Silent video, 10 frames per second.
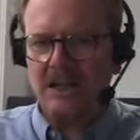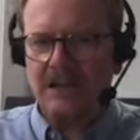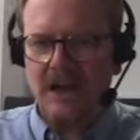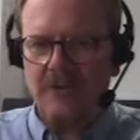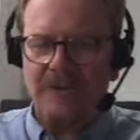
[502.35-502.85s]

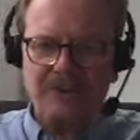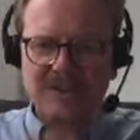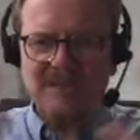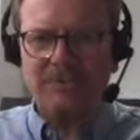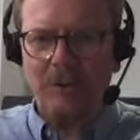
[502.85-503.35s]
Now, the
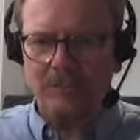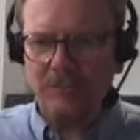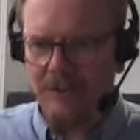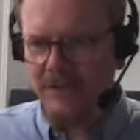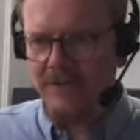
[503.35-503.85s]
first important
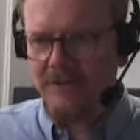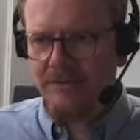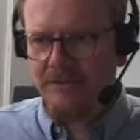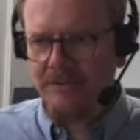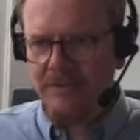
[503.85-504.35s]
point,
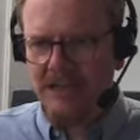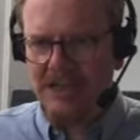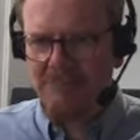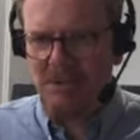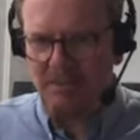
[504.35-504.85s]

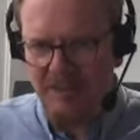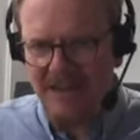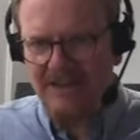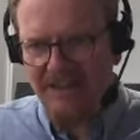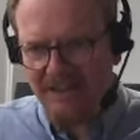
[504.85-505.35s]

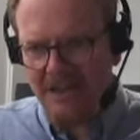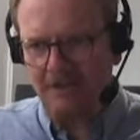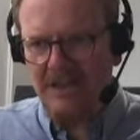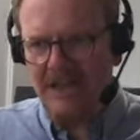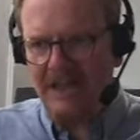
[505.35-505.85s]
probability
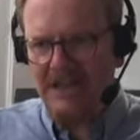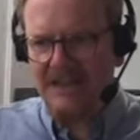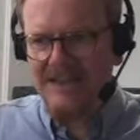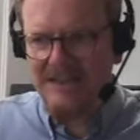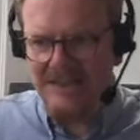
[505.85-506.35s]
theory
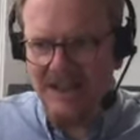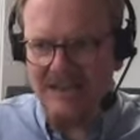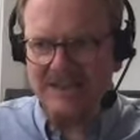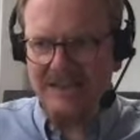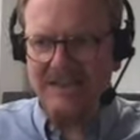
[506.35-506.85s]

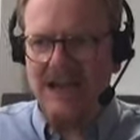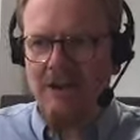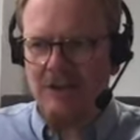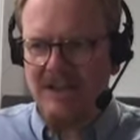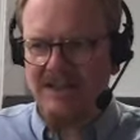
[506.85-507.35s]
does allow
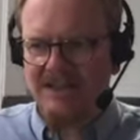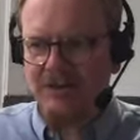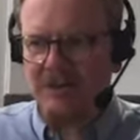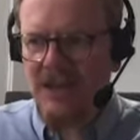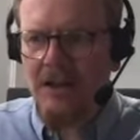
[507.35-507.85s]
us to
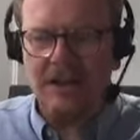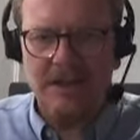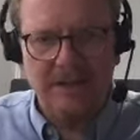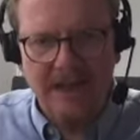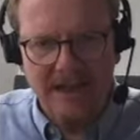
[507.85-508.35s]

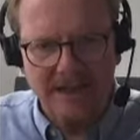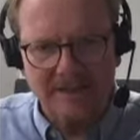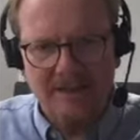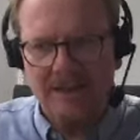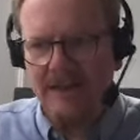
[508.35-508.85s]

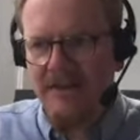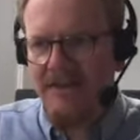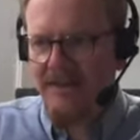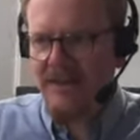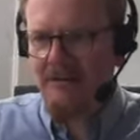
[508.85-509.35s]
calculate
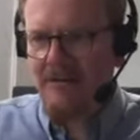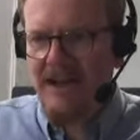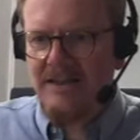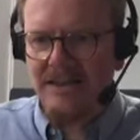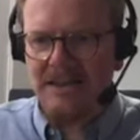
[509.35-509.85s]
the
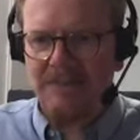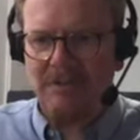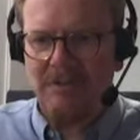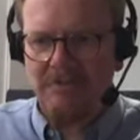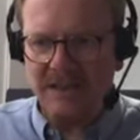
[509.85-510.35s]
theoretical
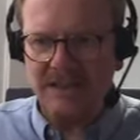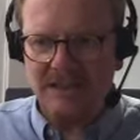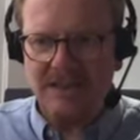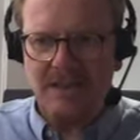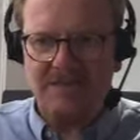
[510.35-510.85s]

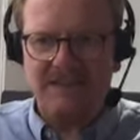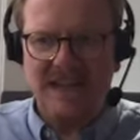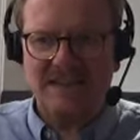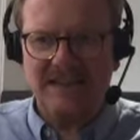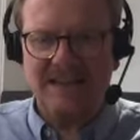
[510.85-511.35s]
probability of
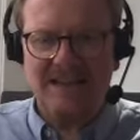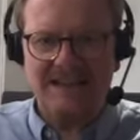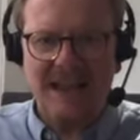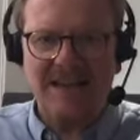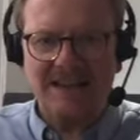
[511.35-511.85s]
getting
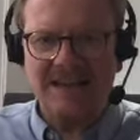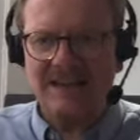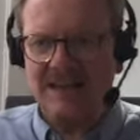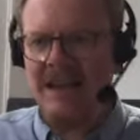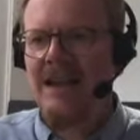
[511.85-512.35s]
exactly
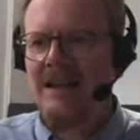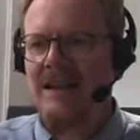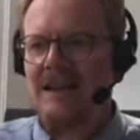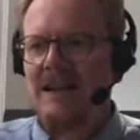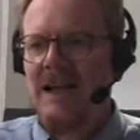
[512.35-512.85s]
k
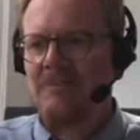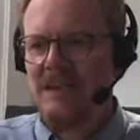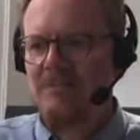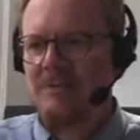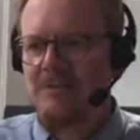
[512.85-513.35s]
happy
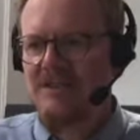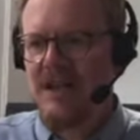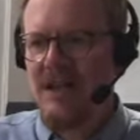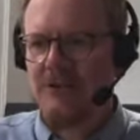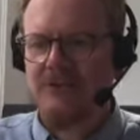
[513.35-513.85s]
hippos
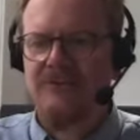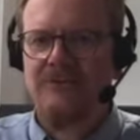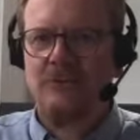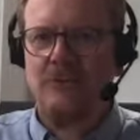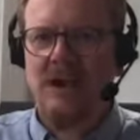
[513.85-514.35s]
out of
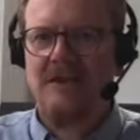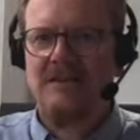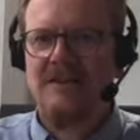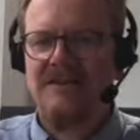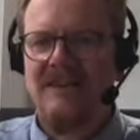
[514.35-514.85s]

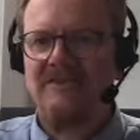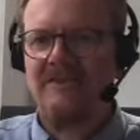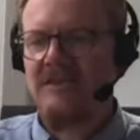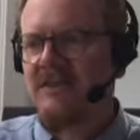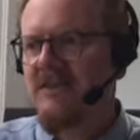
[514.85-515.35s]

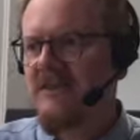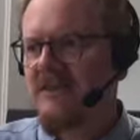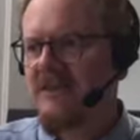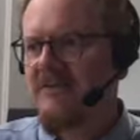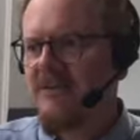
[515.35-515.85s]

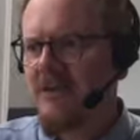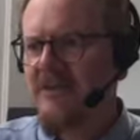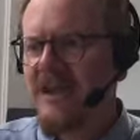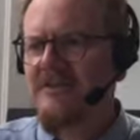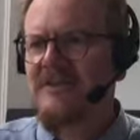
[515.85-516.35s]

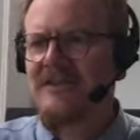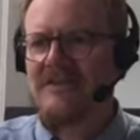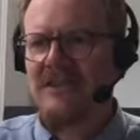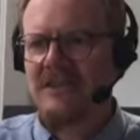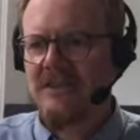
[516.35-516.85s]

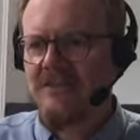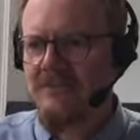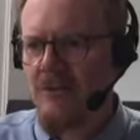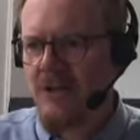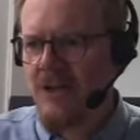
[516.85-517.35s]

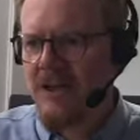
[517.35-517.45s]
4,704